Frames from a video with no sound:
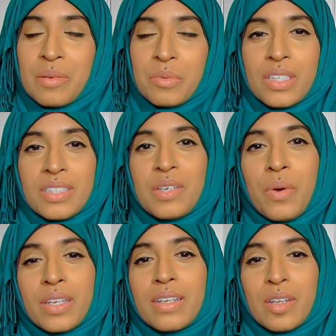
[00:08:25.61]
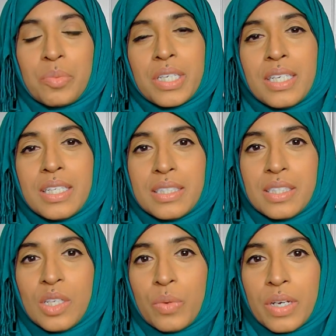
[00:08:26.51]
I'm gonna say why not because
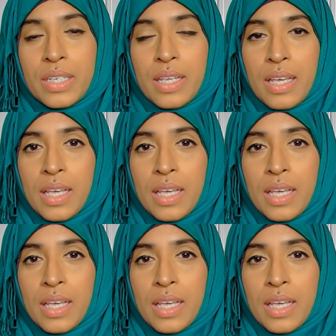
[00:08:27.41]
you know what?